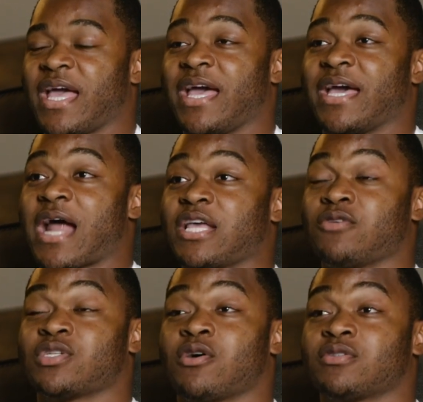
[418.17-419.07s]
And I
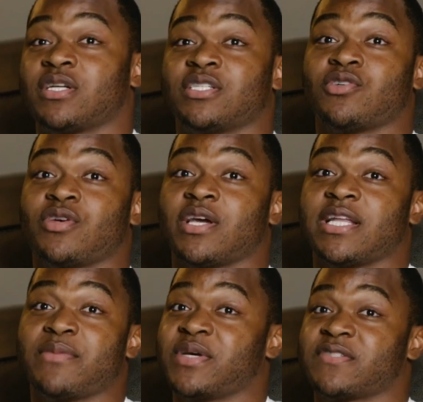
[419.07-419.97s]
used to go to the Junior
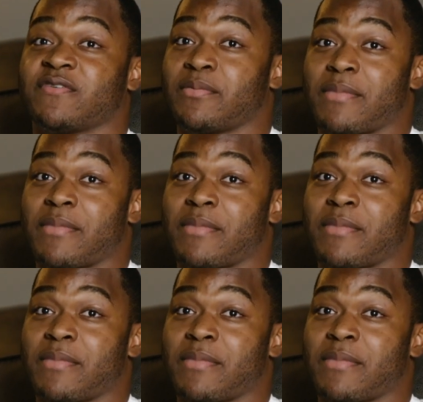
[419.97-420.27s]
Olympics for the